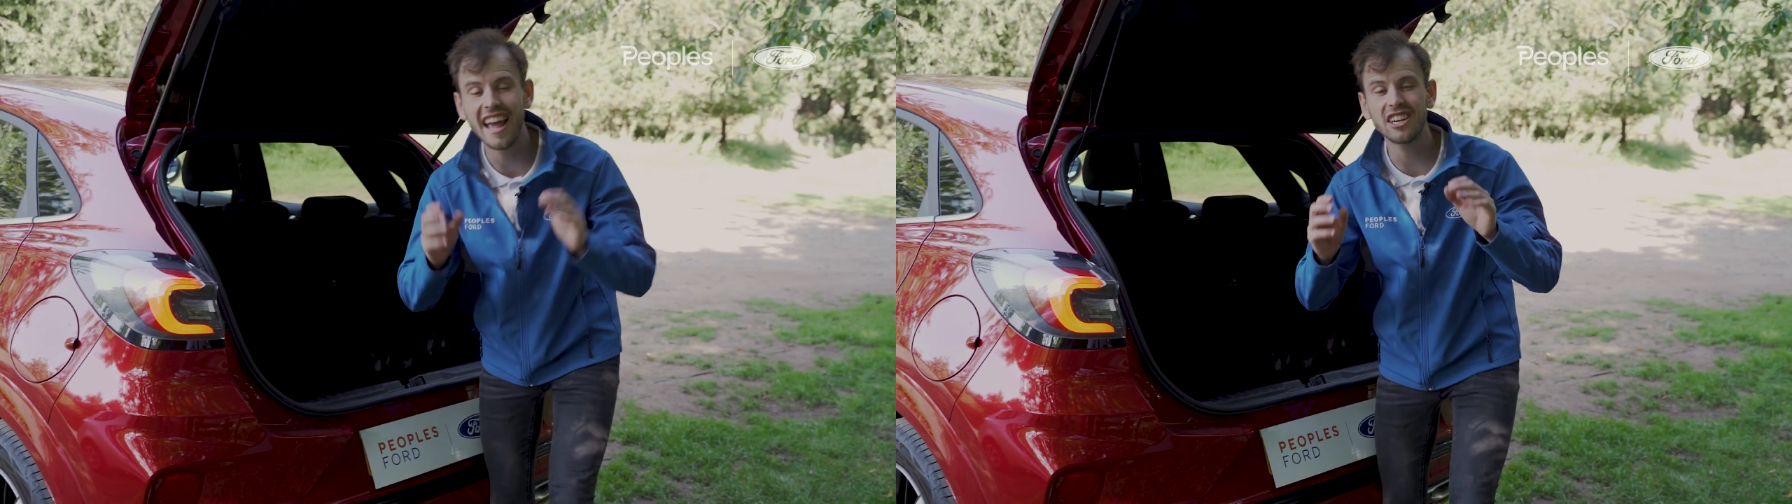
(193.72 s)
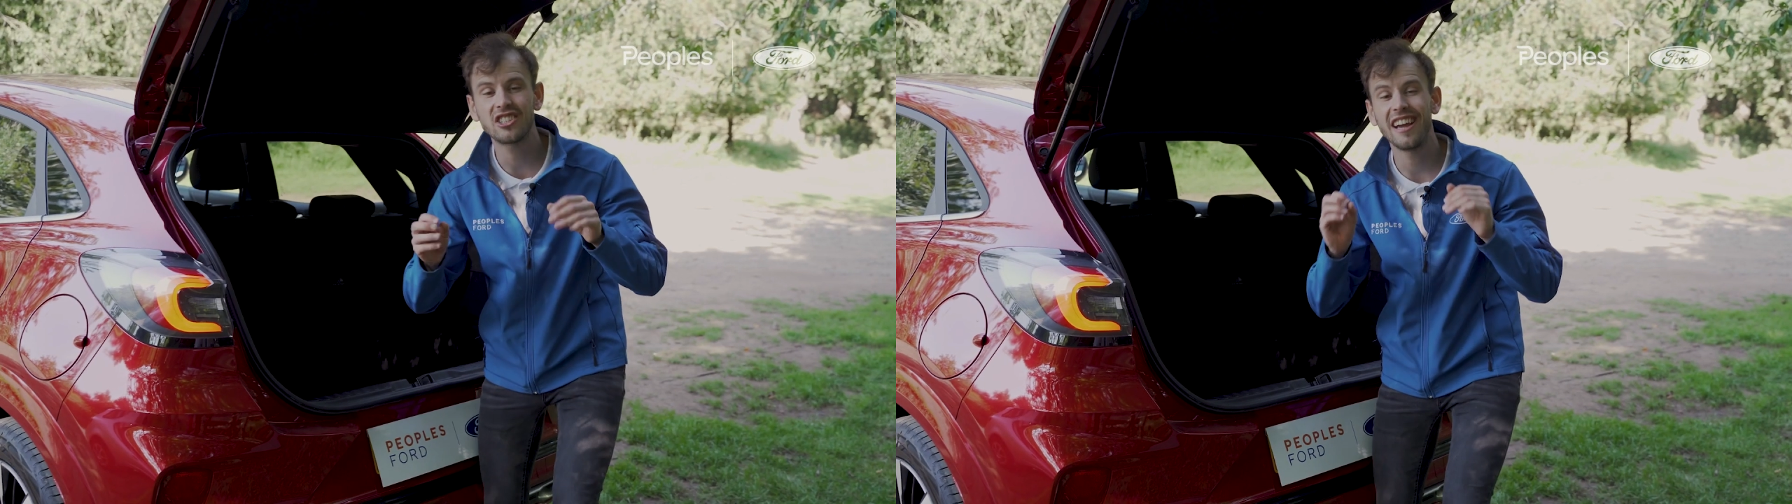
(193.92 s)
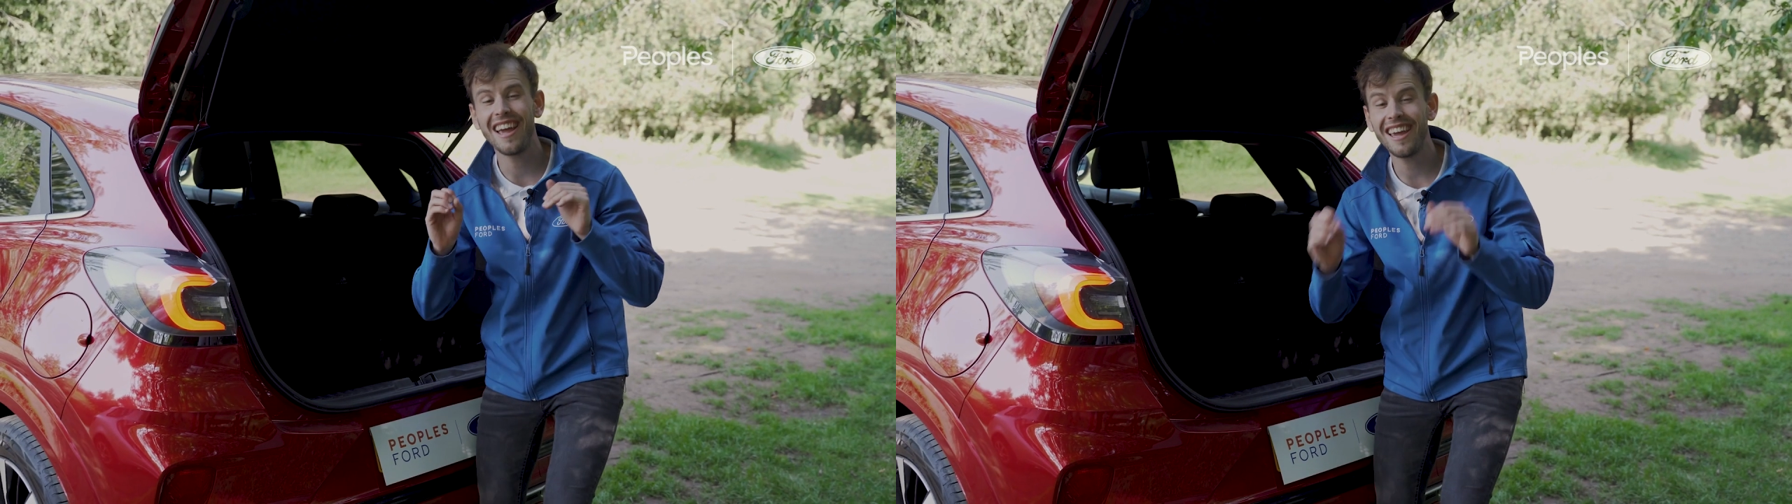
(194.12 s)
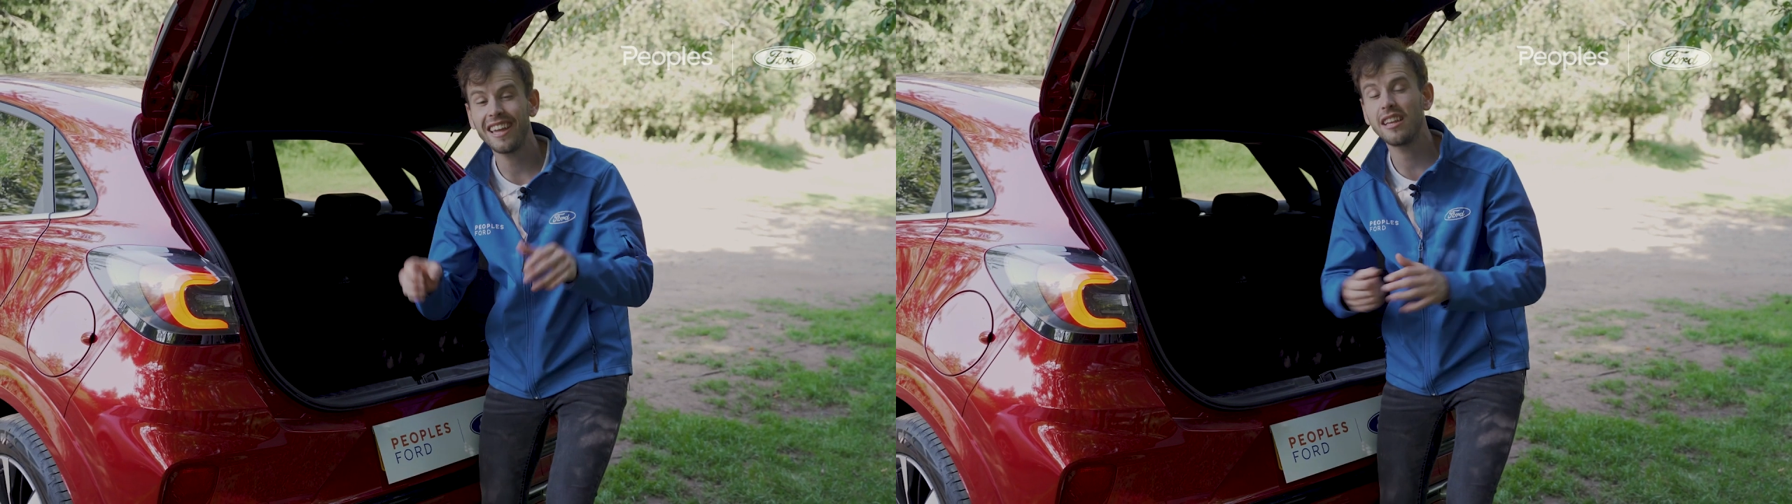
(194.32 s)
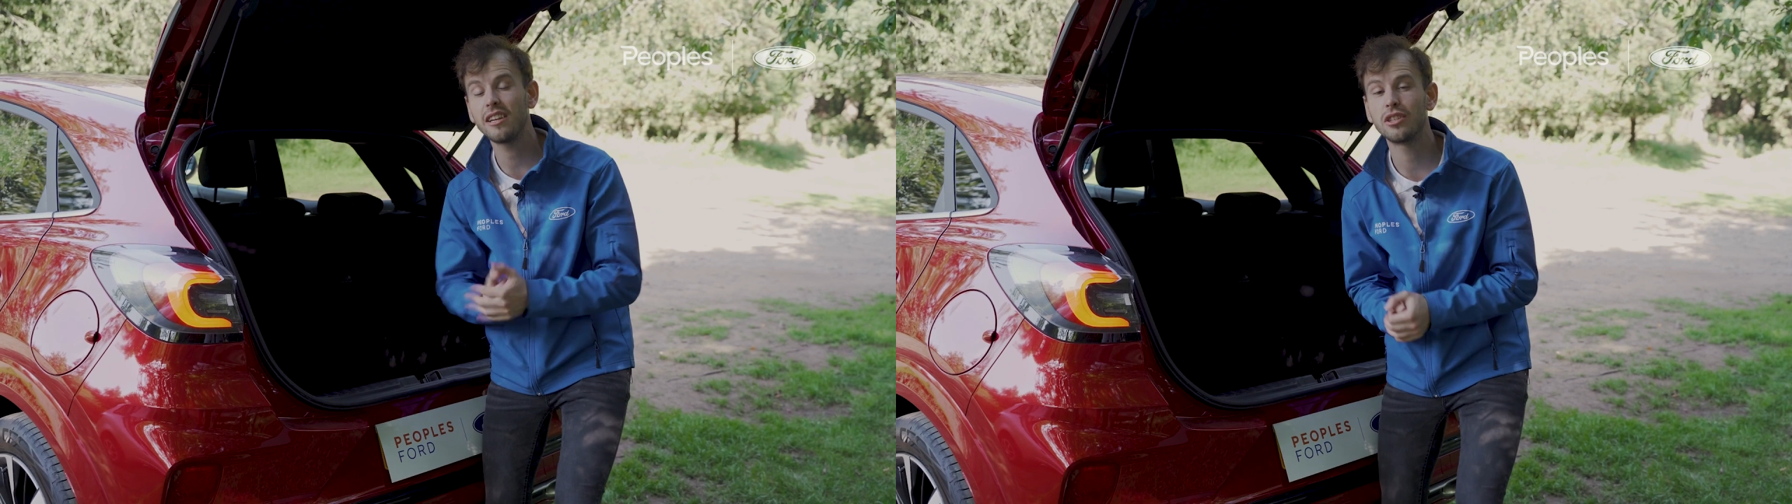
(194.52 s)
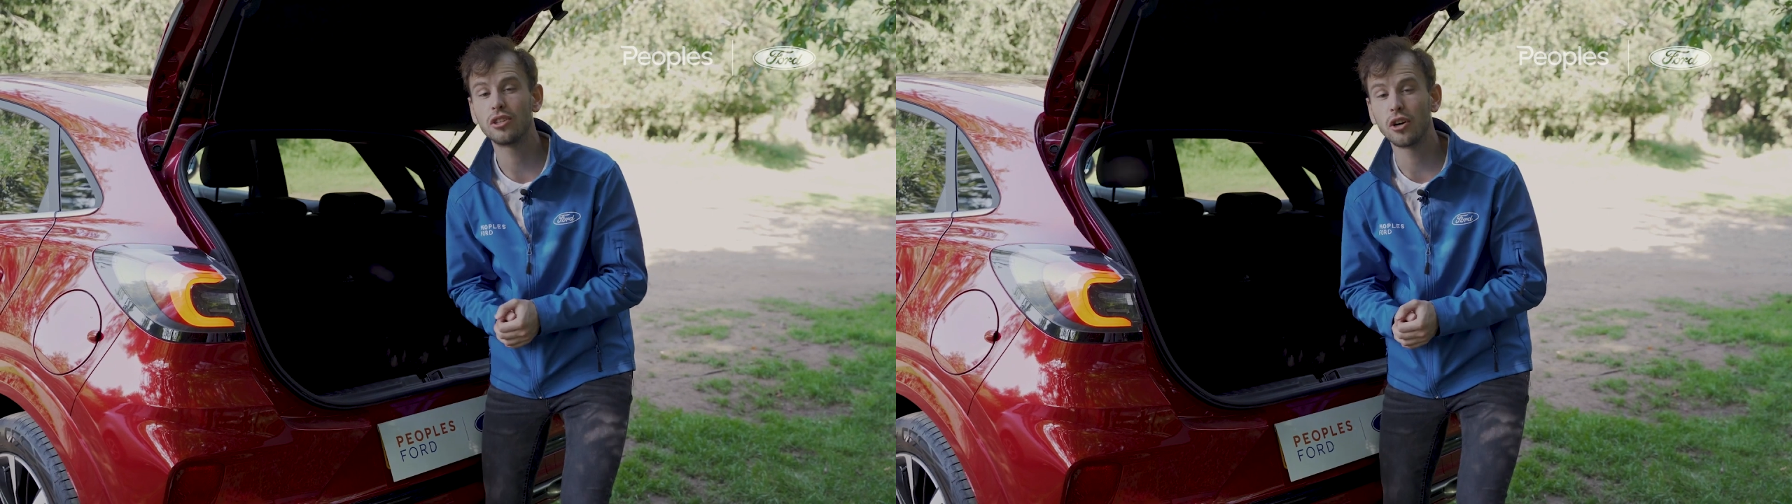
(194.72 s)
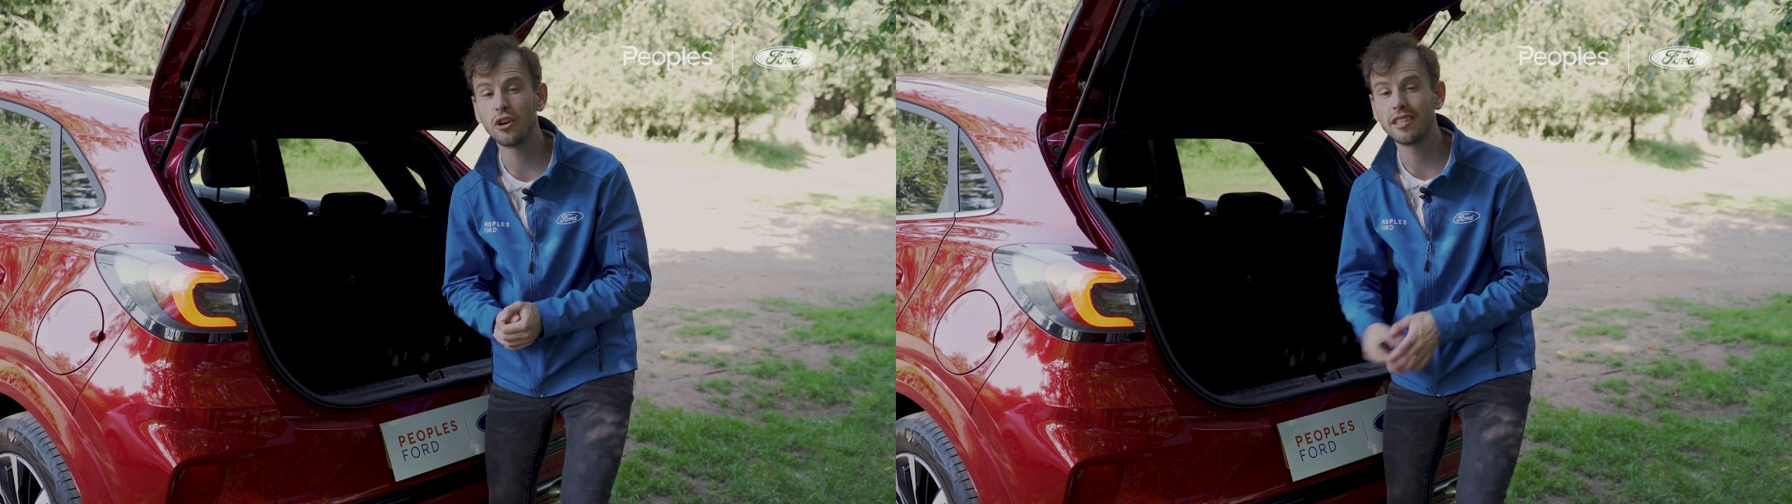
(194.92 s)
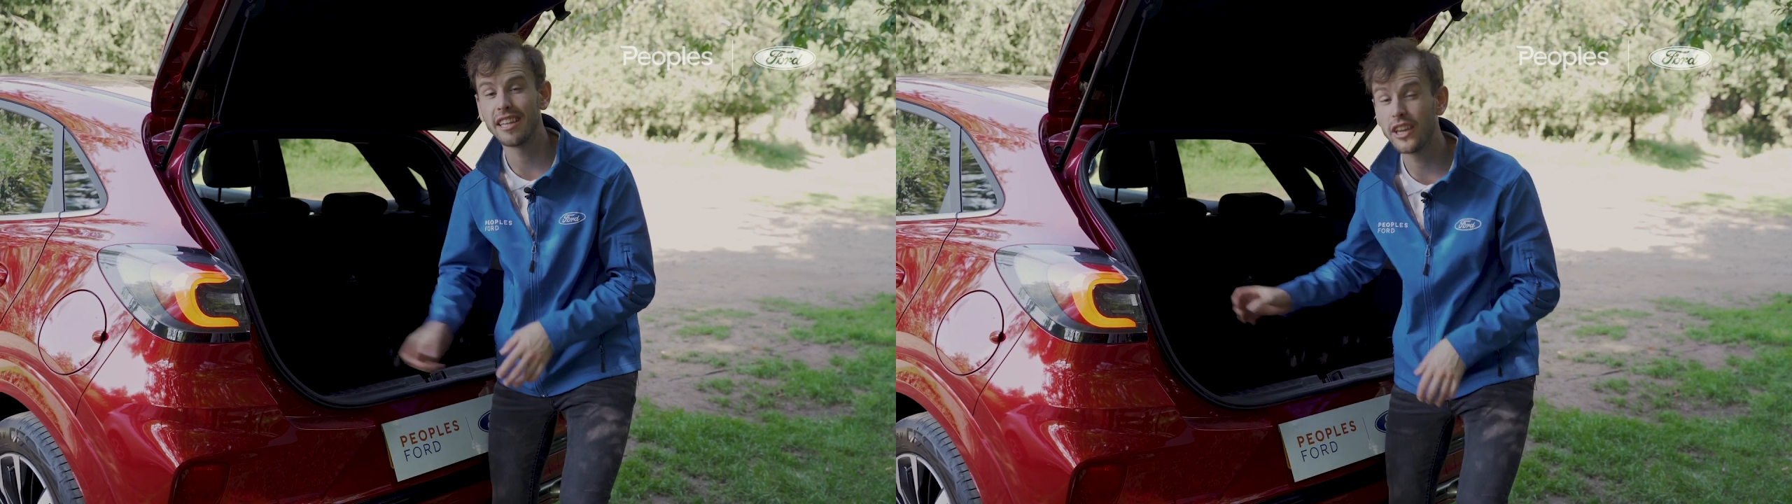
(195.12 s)
extra 80 litres of
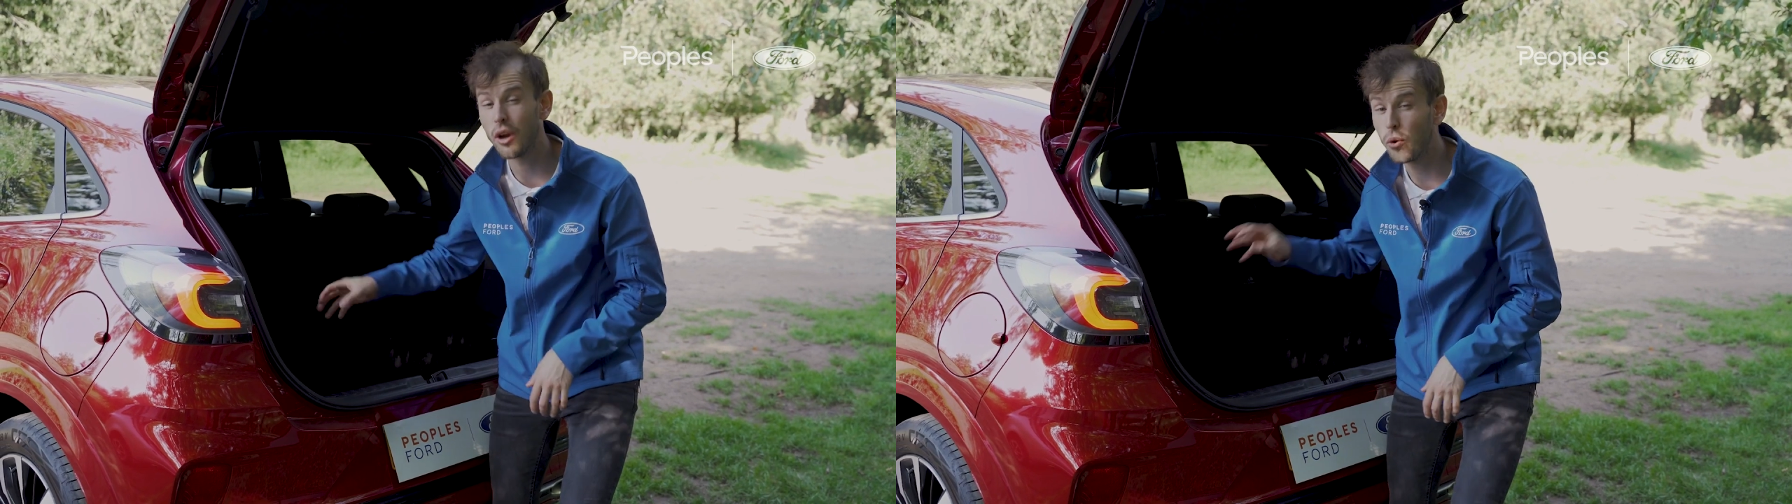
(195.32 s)
storage that you